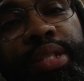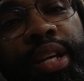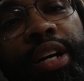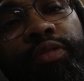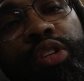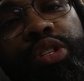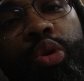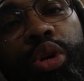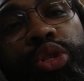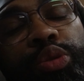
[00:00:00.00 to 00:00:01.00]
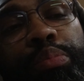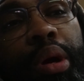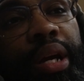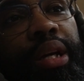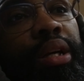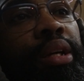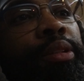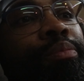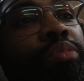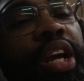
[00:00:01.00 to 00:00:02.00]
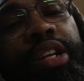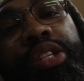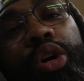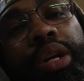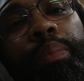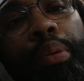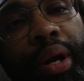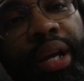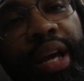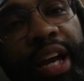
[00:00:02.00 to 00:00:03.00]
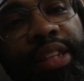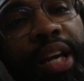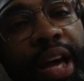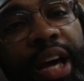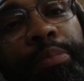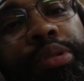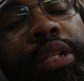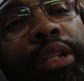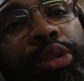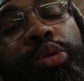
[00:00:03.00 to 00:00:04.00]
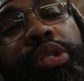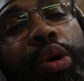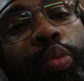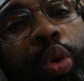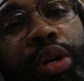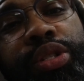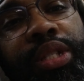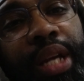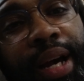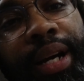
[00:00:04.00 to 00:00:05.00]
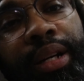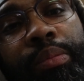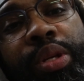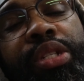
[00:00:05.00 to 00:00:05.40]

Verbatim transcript: Stuff is going to break, and it's going to break at the absolute worst time.